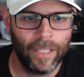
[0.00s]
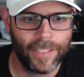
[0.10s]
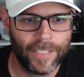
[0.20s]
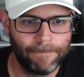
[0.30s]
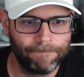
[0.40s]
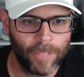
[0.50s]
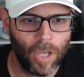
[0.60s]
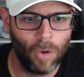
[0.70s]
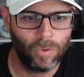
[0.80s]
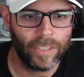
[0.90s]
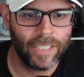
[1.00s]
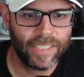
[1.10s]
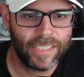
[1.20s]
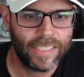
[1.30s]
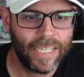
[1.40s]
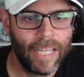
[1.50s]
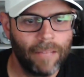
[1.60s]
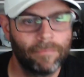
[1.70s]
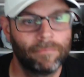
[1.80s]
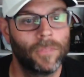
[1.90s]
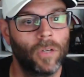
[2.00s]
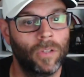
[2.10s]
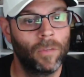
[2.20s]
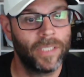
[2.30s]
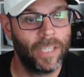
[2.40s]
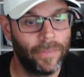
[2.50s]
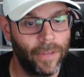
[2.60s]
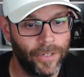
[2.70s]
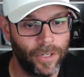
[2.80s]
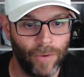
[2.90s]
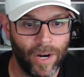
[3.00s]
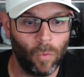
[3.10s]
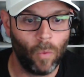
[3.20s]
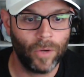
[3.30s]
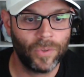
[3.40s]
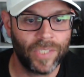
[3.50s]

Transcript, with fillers: Let's see. Oklahoma City, Oklahoma City Thunder, rare one oh